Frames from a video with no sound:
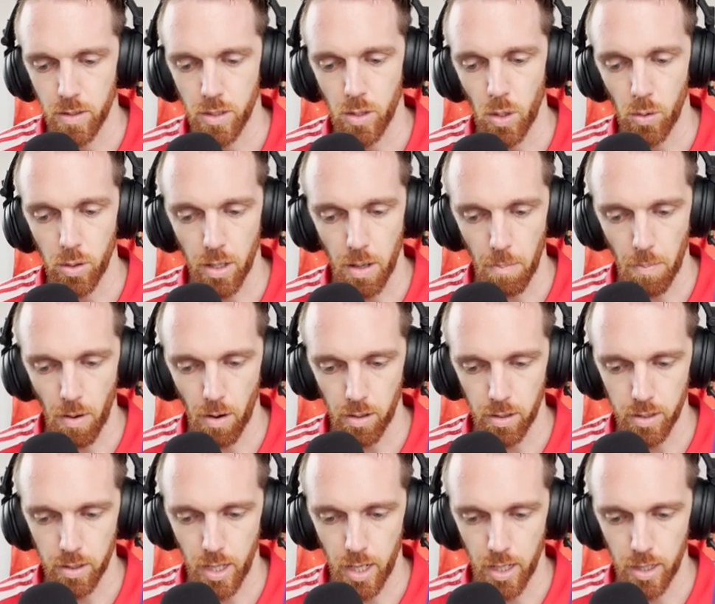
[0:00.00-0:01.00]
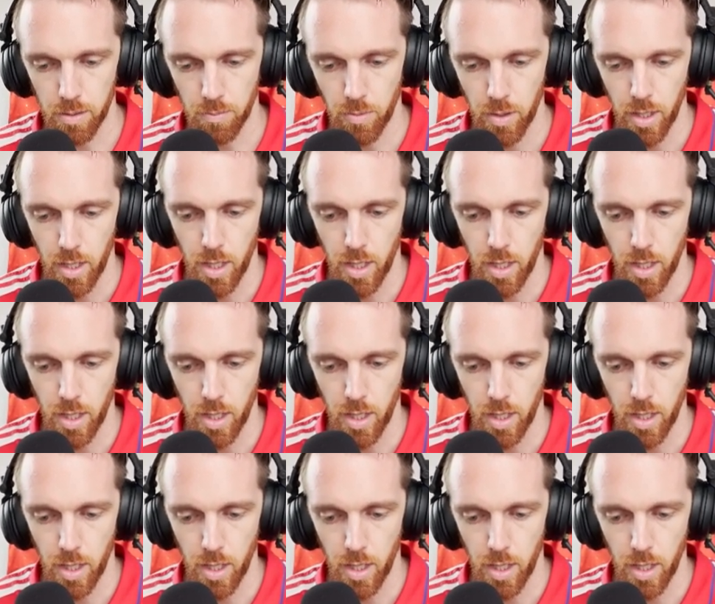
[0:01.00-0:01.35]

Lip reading: Coconut Park there.